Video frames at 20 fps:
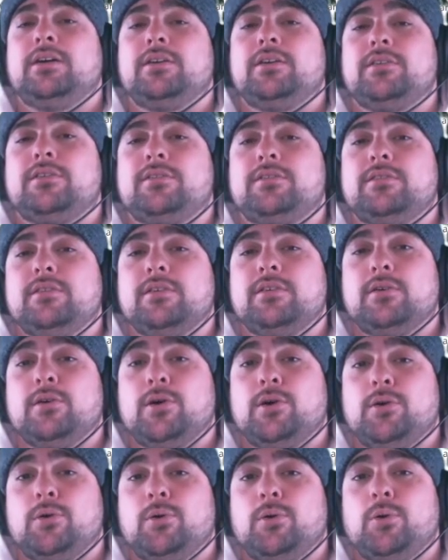
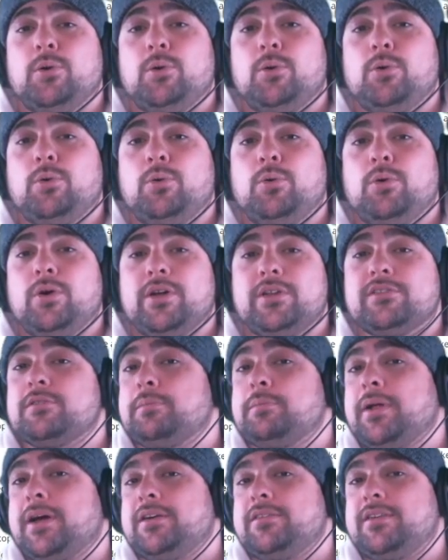in
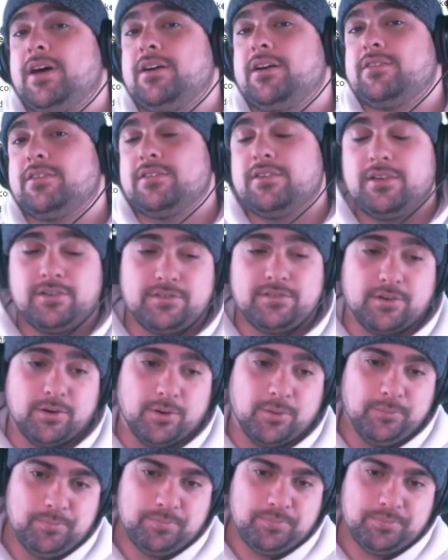supply stashes.
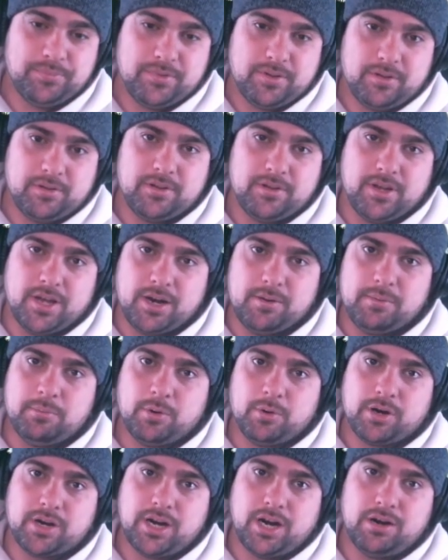So you got to be
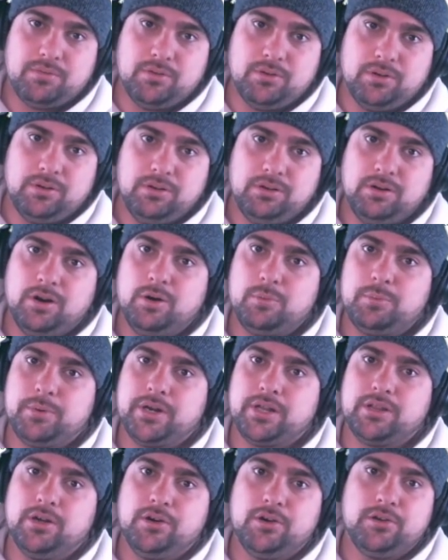more careful
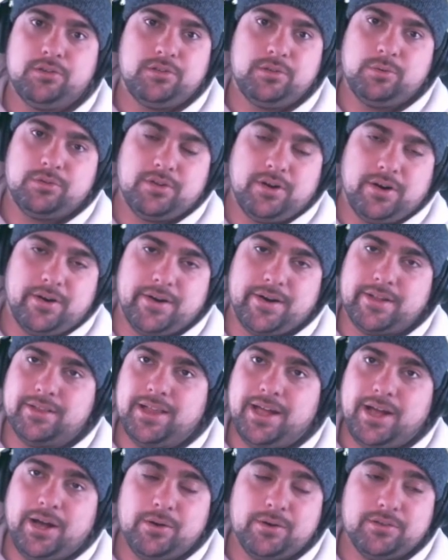opening those. It was already
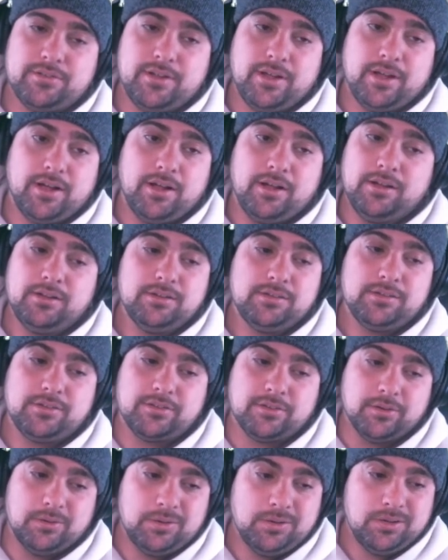loud as hell.
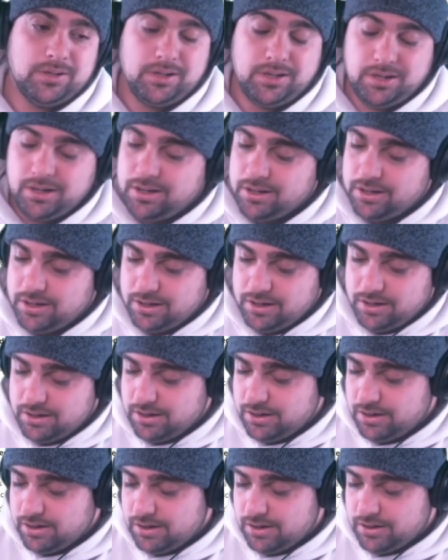So
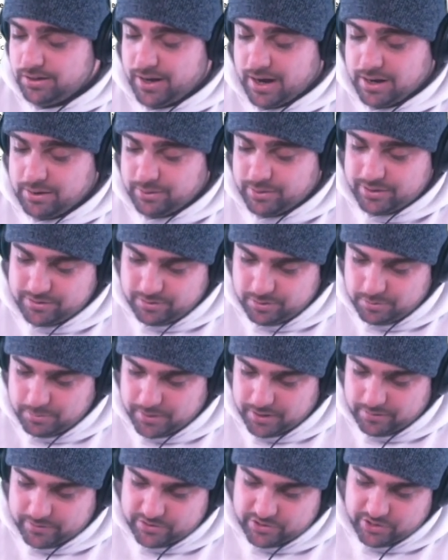not really too
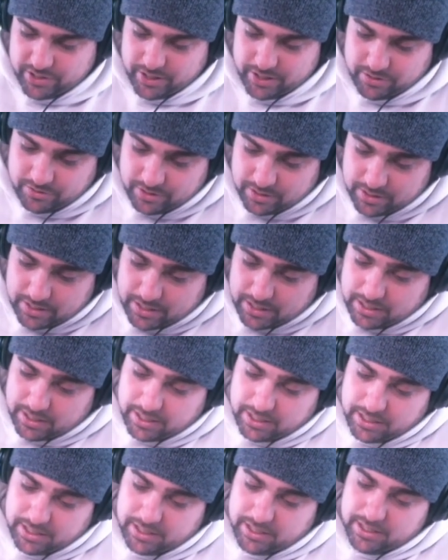big of a change.
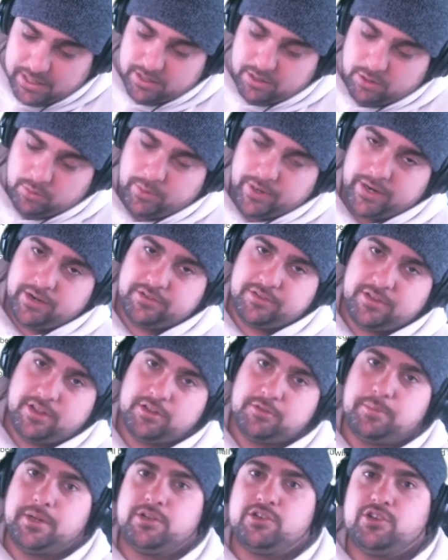Awareness
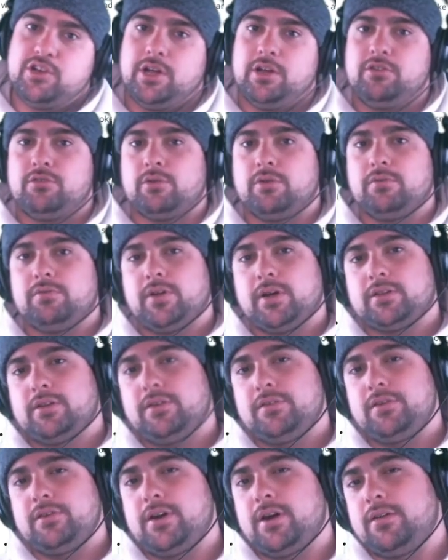has been changed to reflect
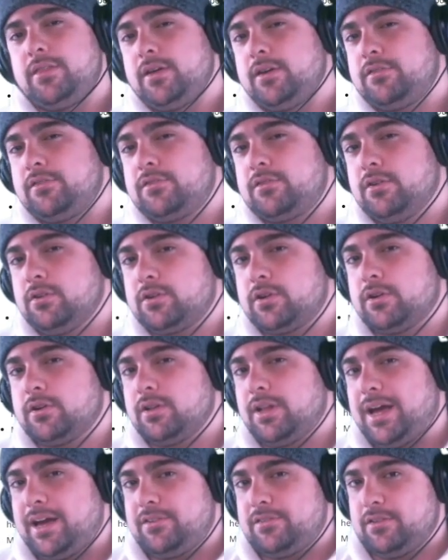this, and I think Skulker
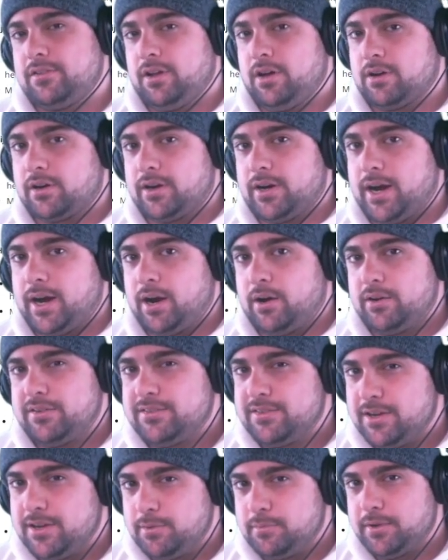lasts longer now. It
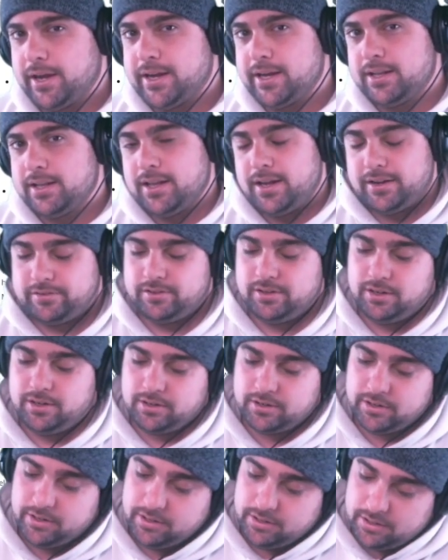seemed like it lasted longer,